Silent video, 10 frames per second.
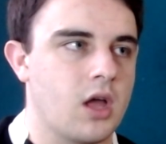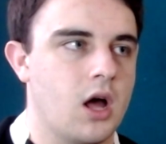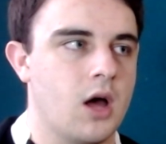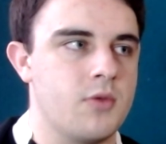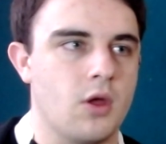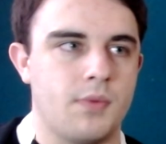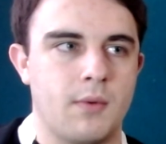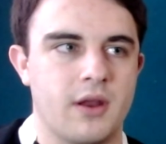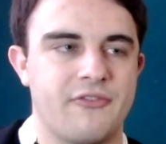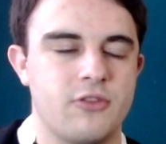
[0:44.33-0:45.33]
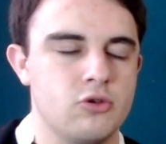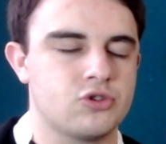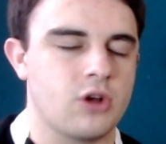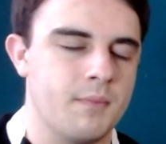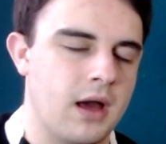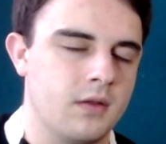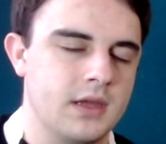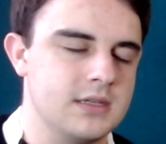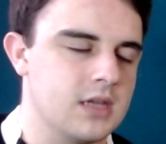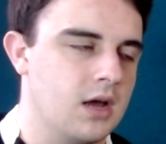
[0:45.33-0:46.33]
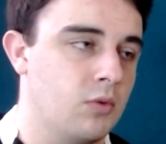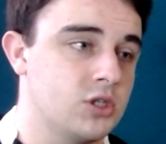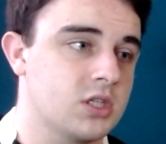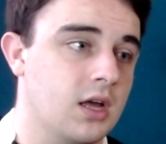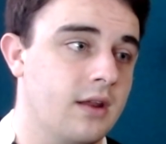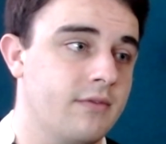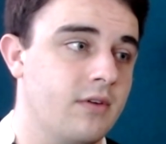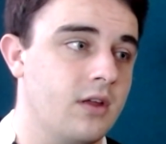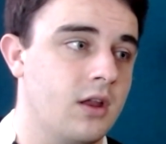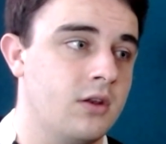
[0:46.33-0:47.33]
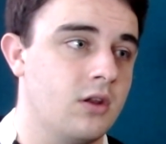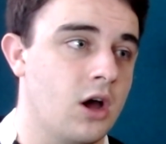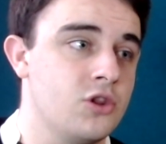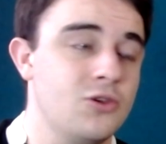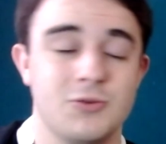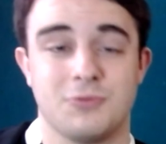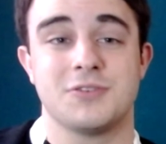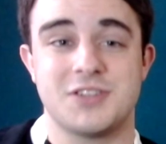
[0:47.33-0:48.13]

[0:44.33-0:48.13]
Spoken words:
They won a few scrum penalties, which is kind of an unusual